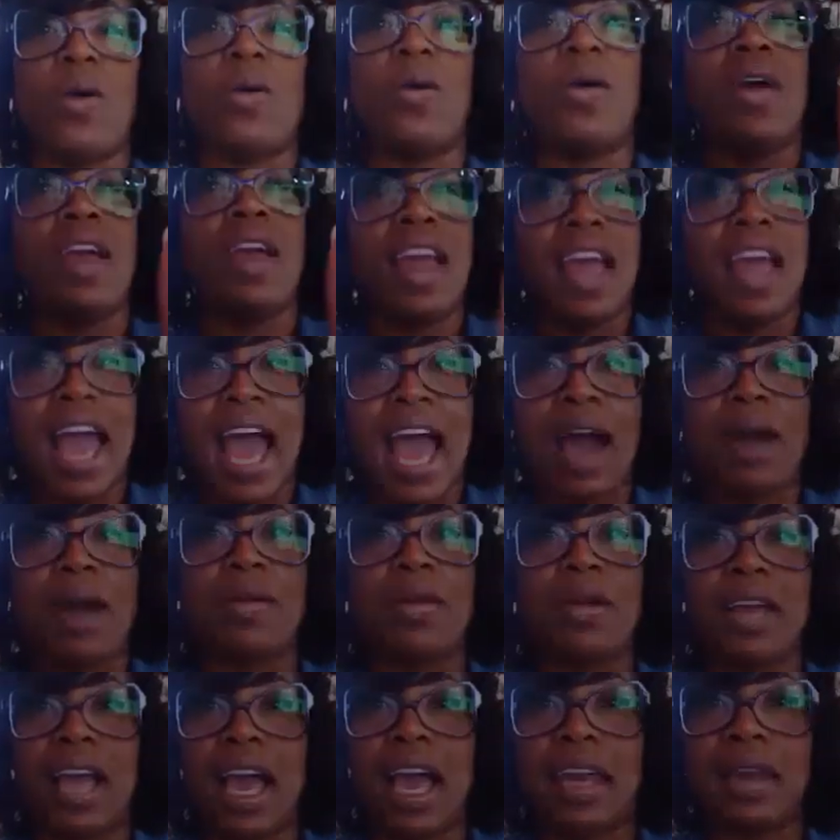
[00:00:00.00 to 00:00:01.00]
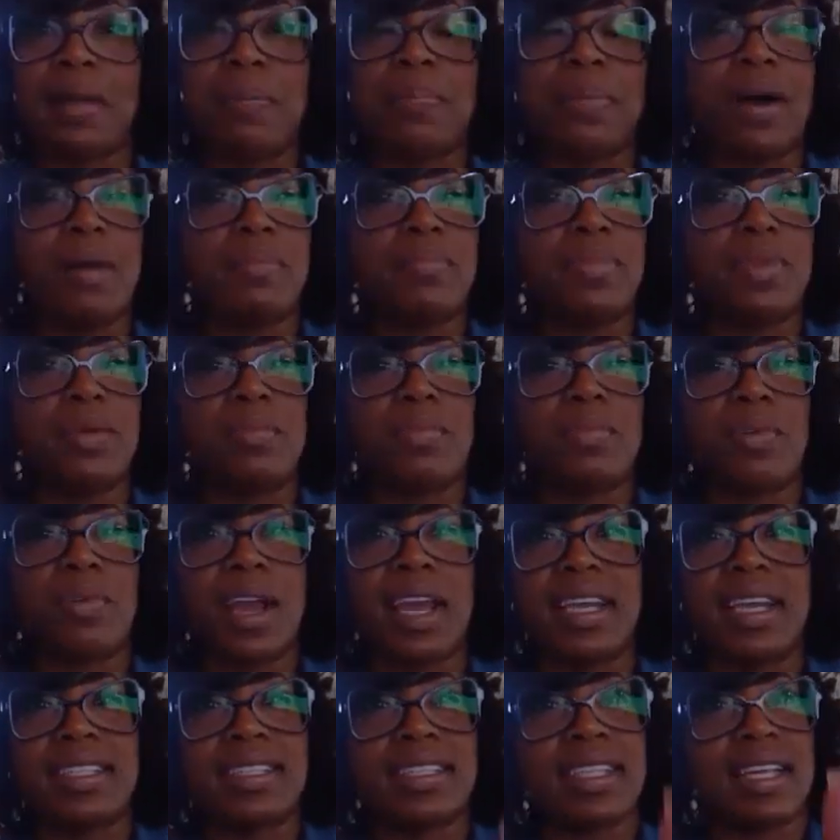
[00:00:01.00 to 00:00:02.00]
know how to kind of pump the
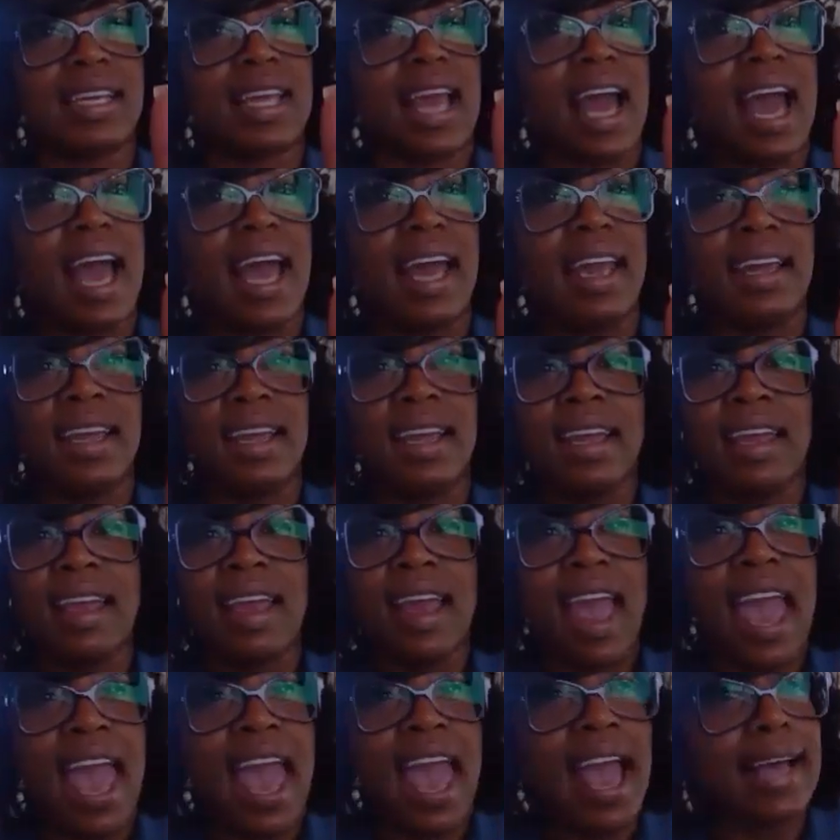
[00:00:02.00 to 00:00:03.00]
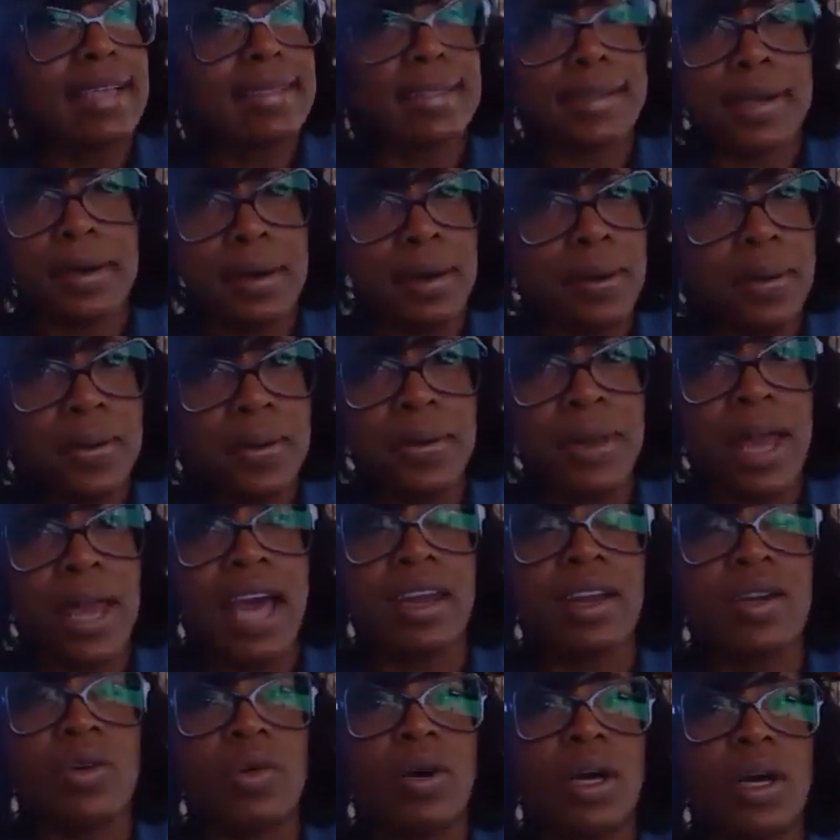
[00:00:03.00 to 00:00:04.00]
brakes and not ask a whole
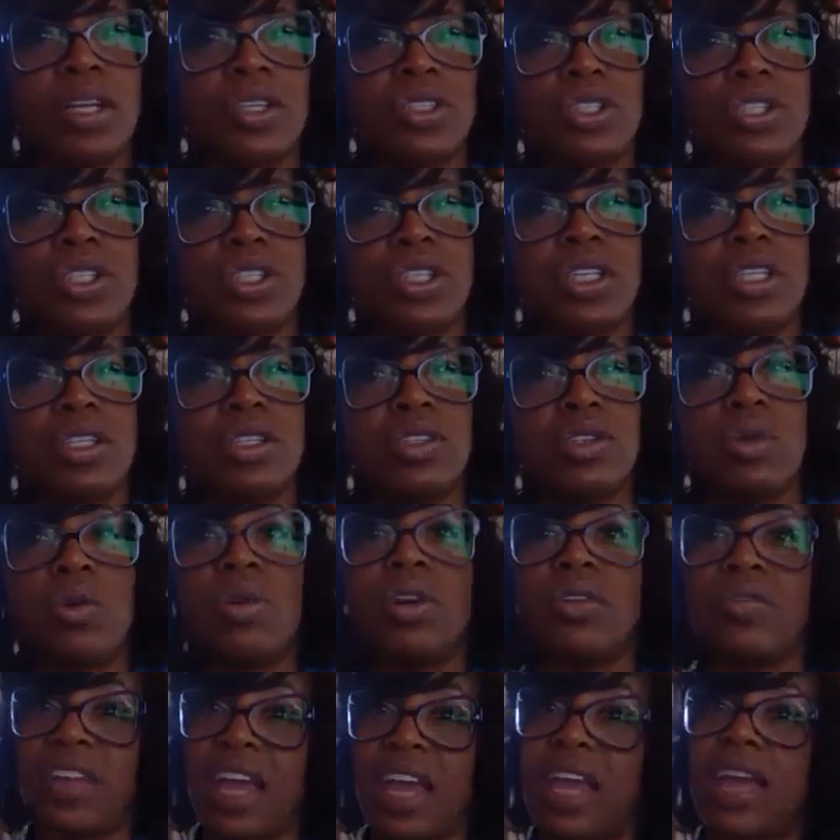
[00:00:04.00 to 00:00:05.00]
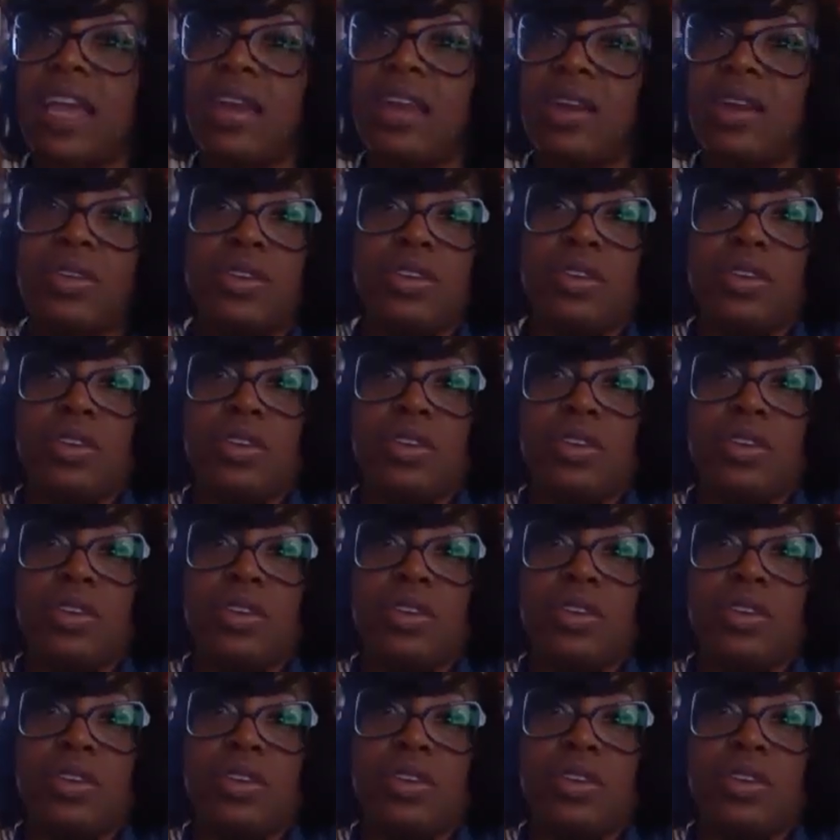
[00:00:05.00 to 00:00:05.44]
lot of questions. Or if they